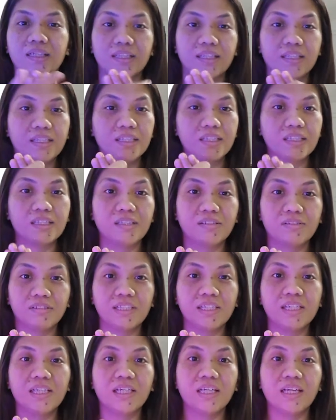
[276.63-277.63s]
These
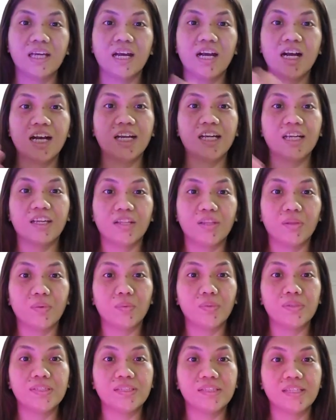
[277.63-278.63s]
3 are
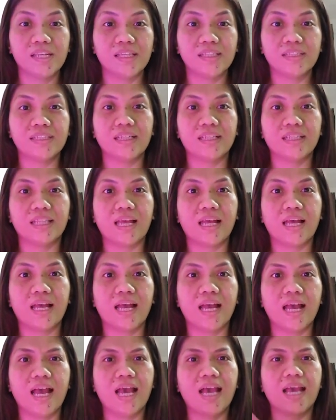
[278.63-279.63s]
those things that
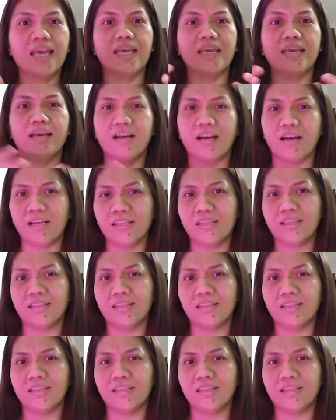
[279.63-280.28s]
I got